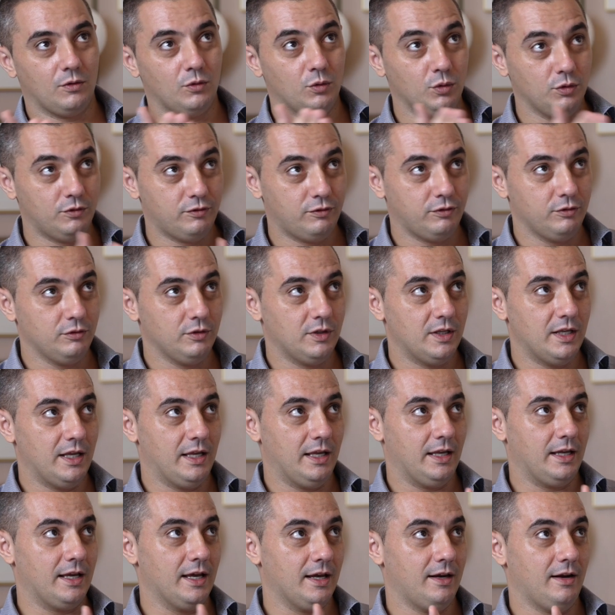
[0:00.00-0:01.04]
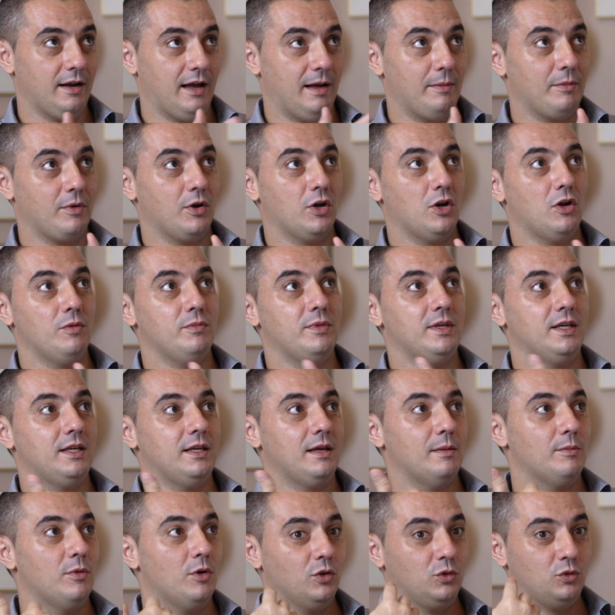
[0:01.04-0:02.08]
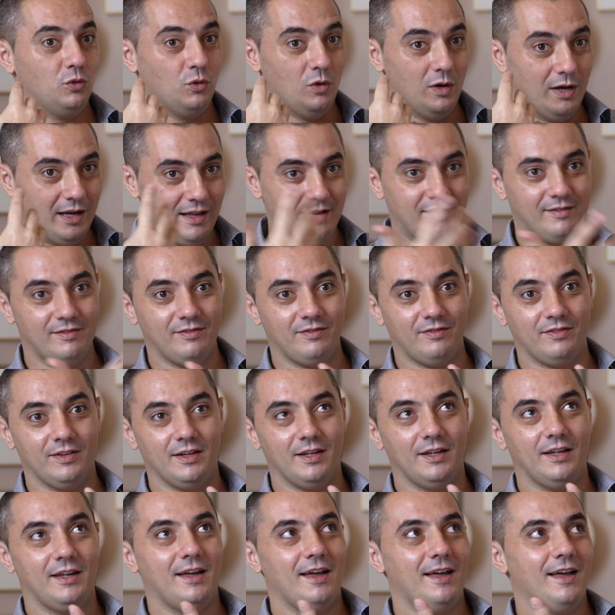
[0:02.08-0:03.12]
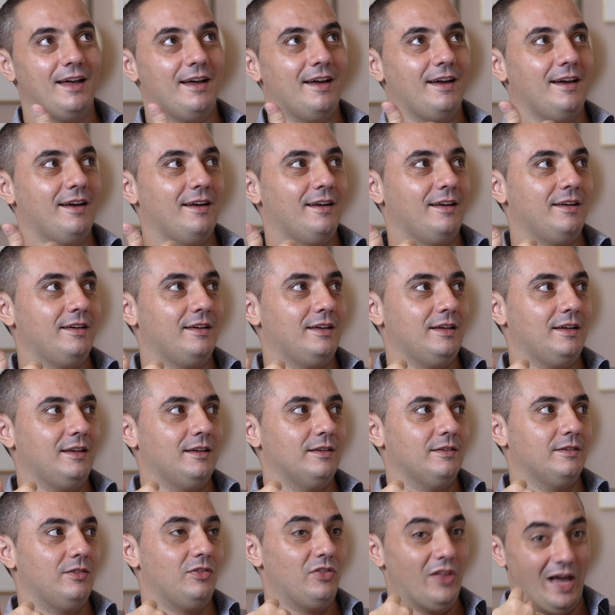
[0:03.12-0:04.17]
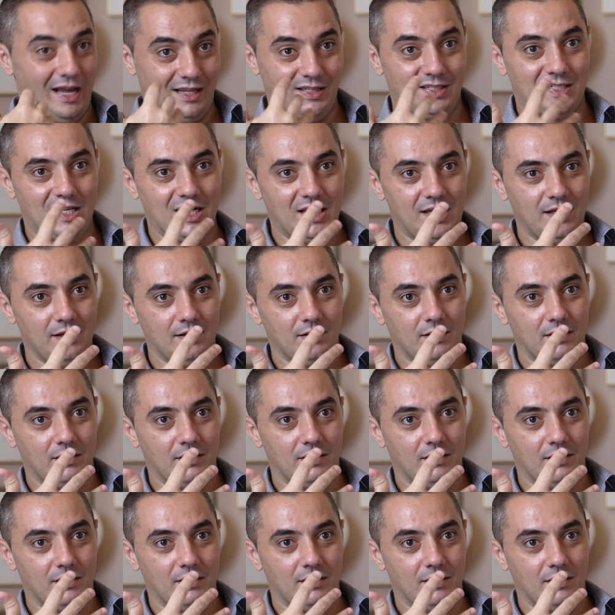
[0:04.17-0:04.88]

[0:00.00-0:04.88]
good food equal I'm gonna be able to live nicely,